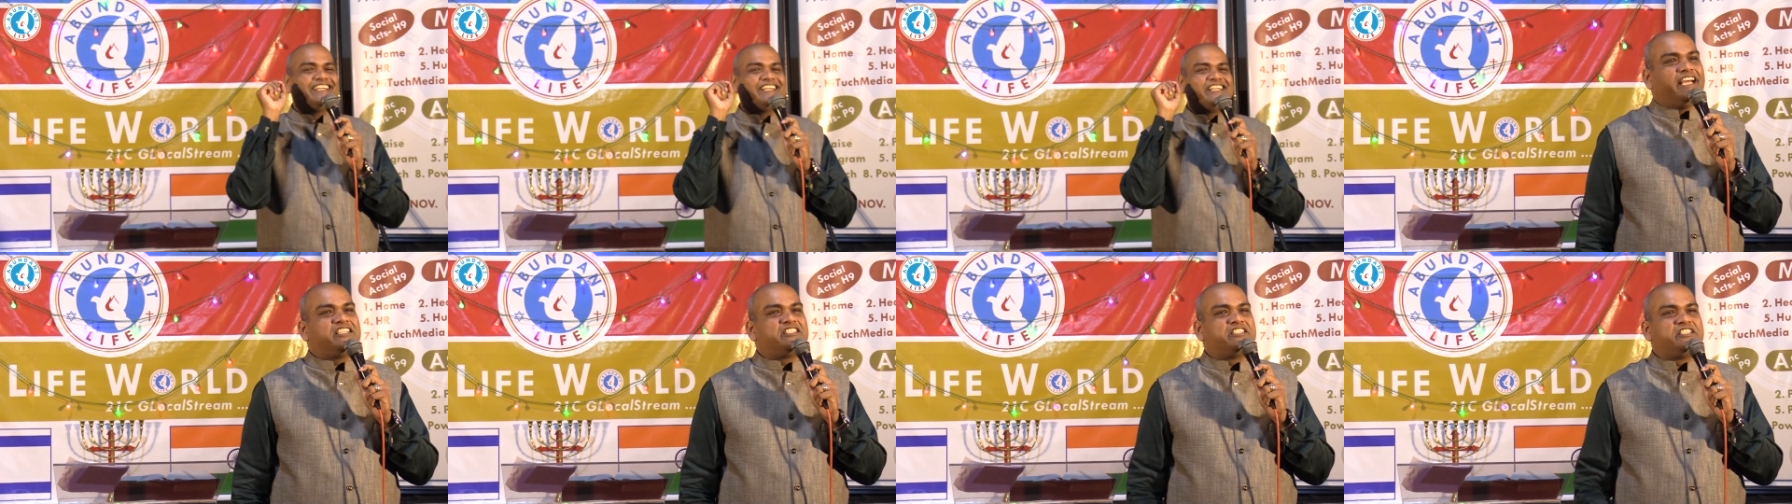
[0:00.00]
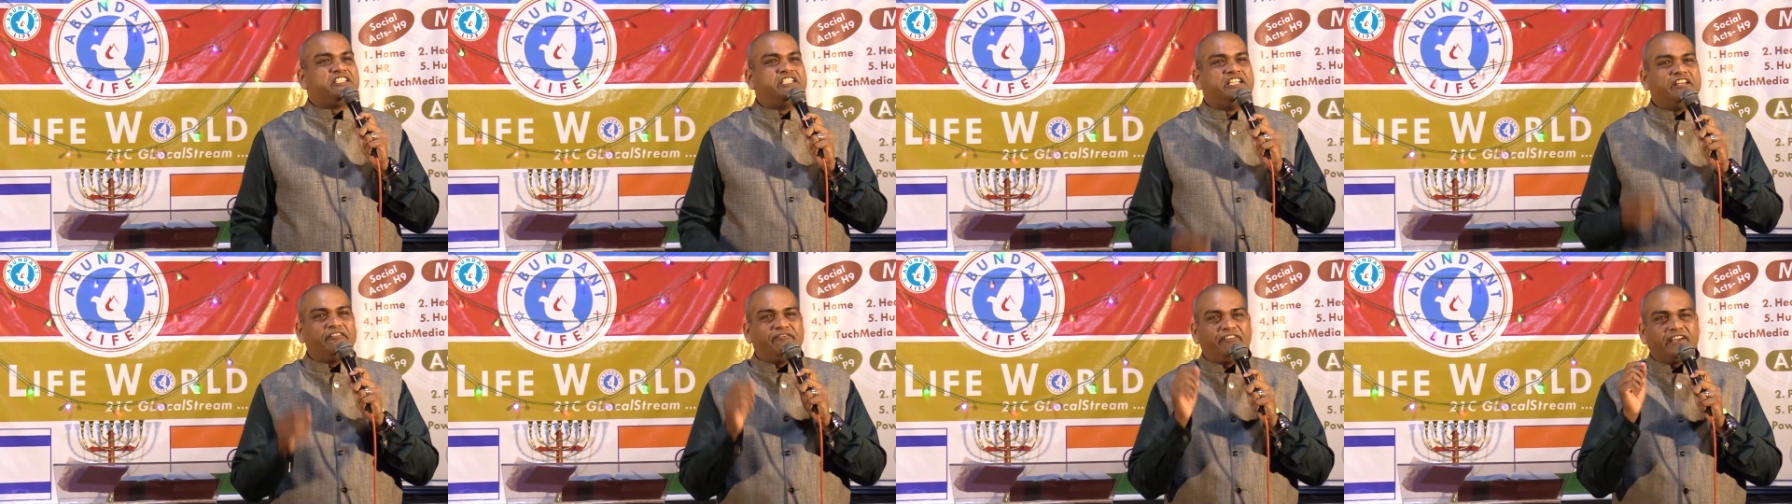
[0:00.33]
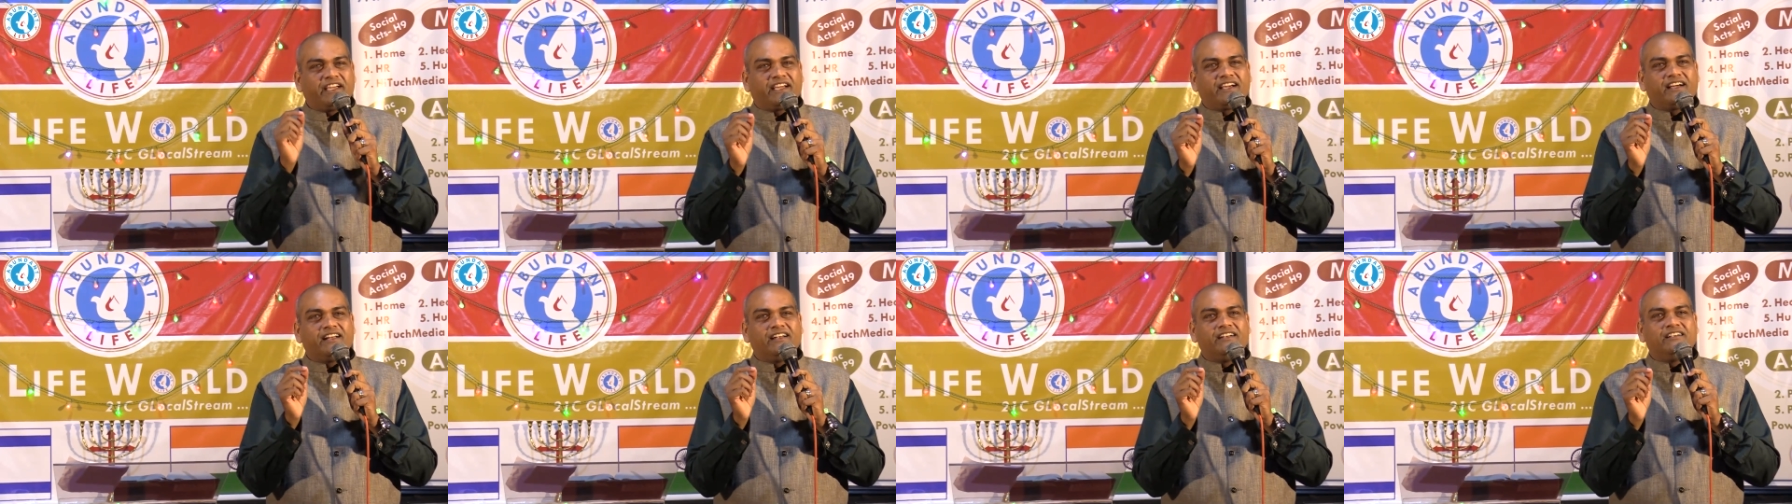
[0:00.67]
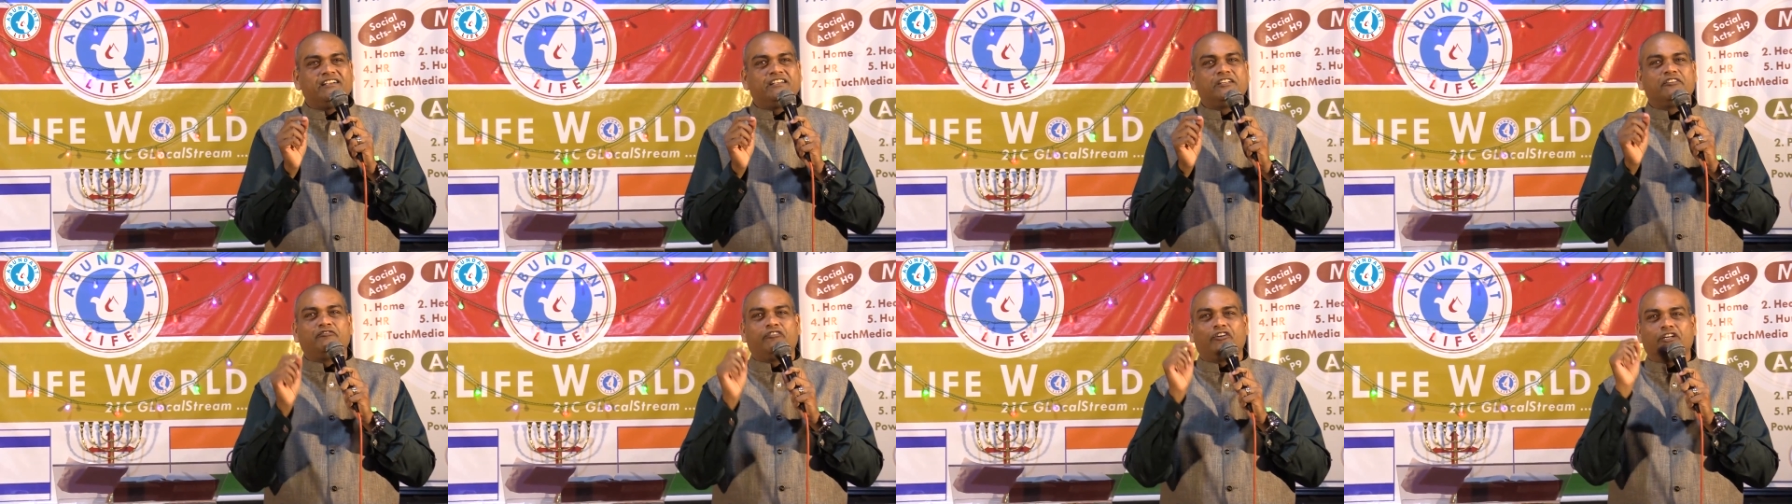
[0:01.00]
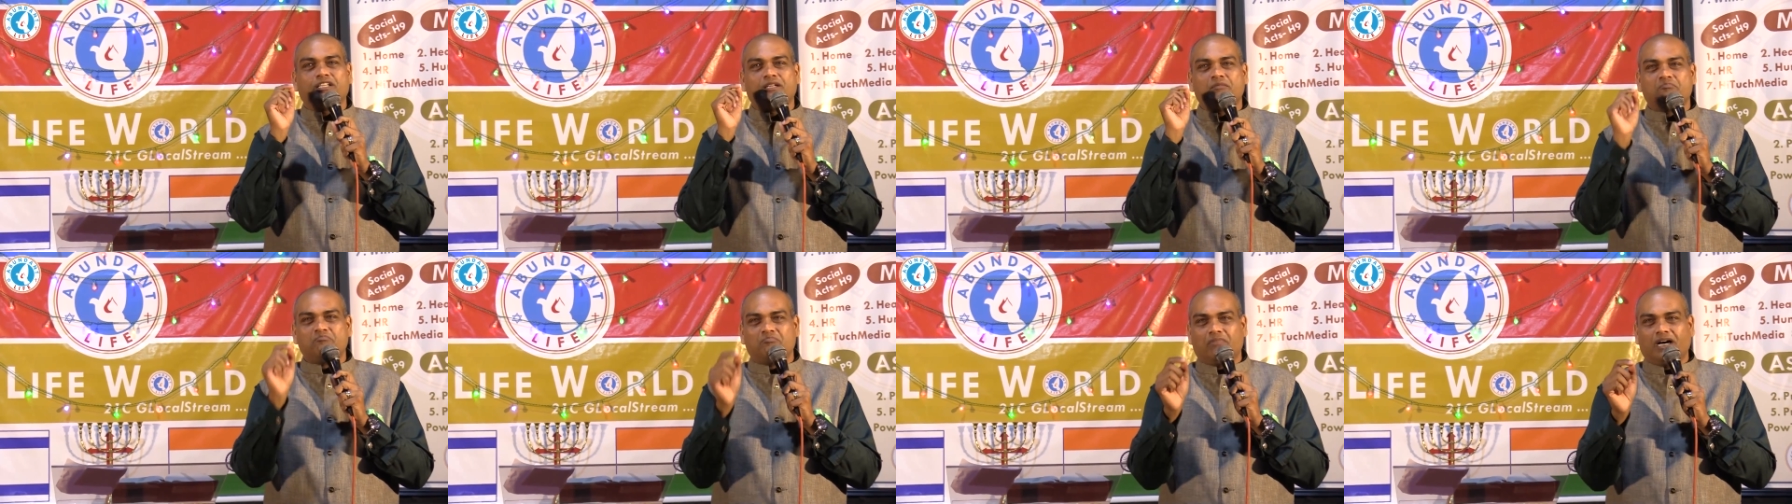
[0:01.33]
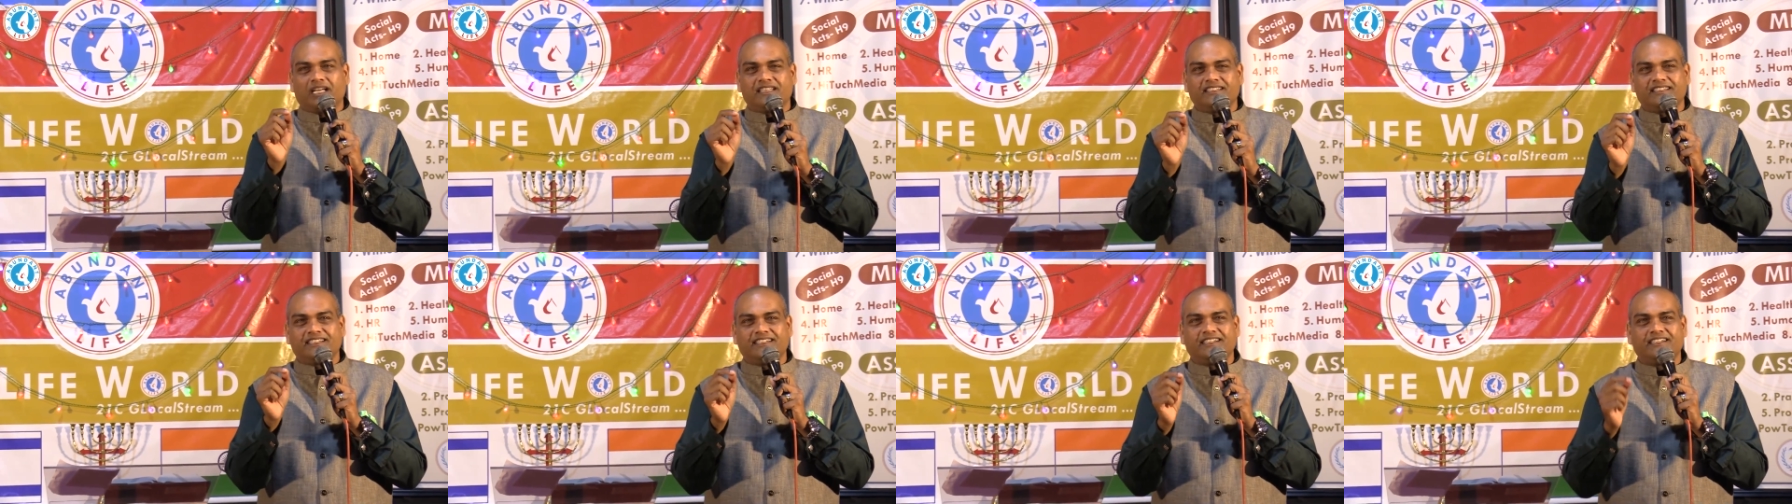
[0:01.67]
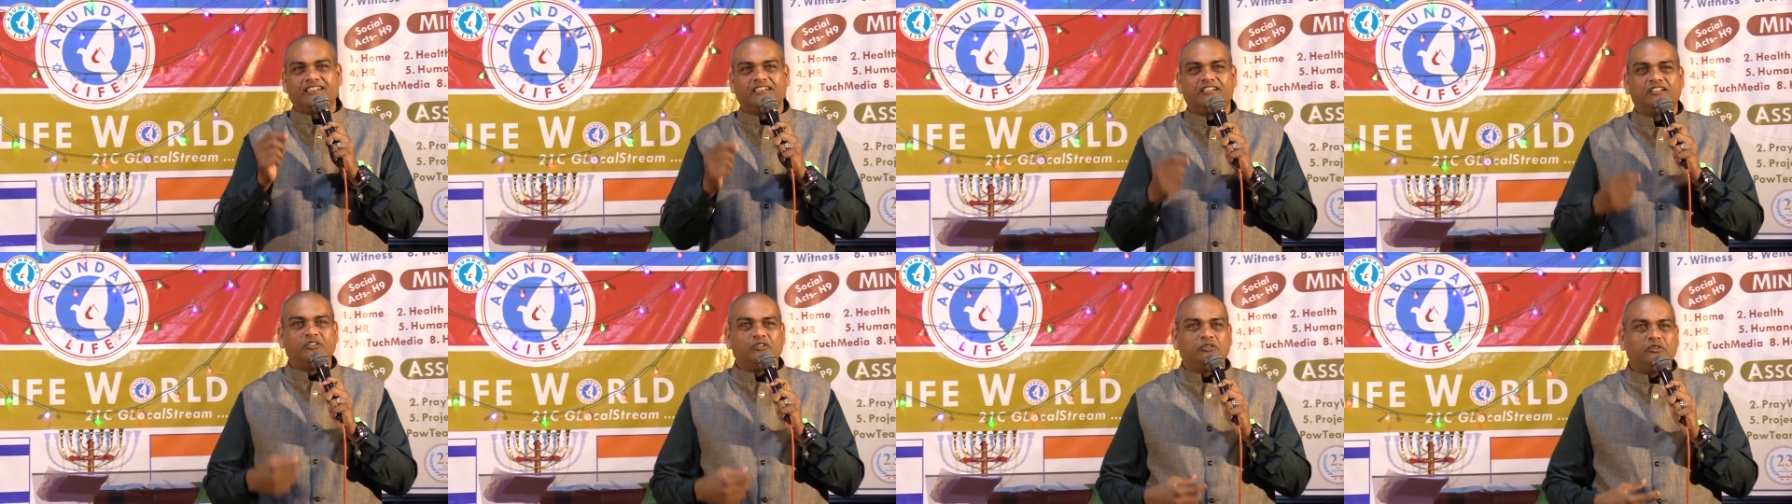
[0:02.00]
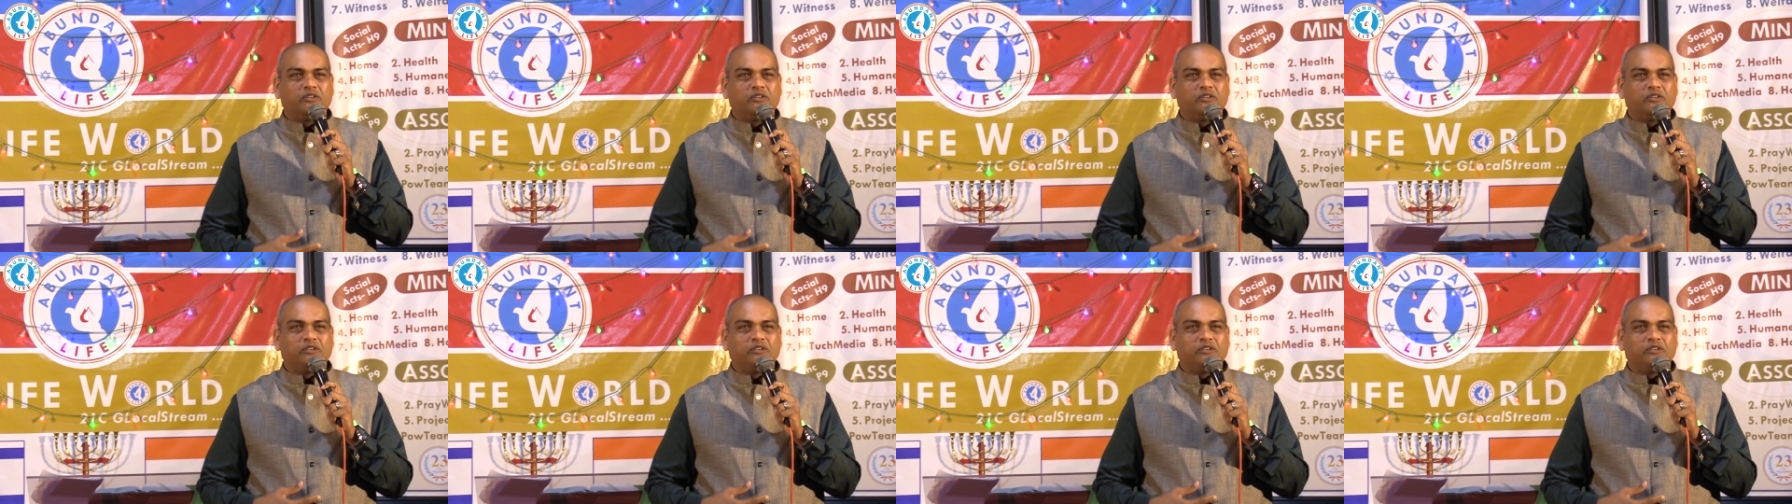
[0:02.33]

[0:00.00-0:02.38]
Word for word: it's difficult for the mother